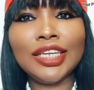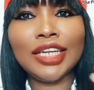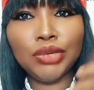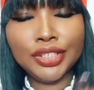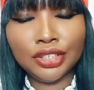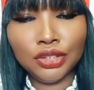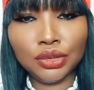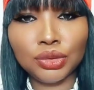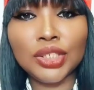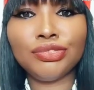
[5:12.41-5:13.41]
that are with
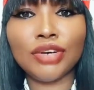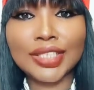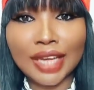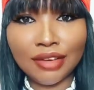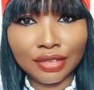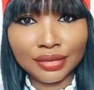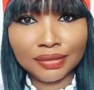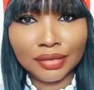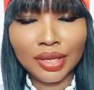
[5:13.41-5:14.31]
you 24/7,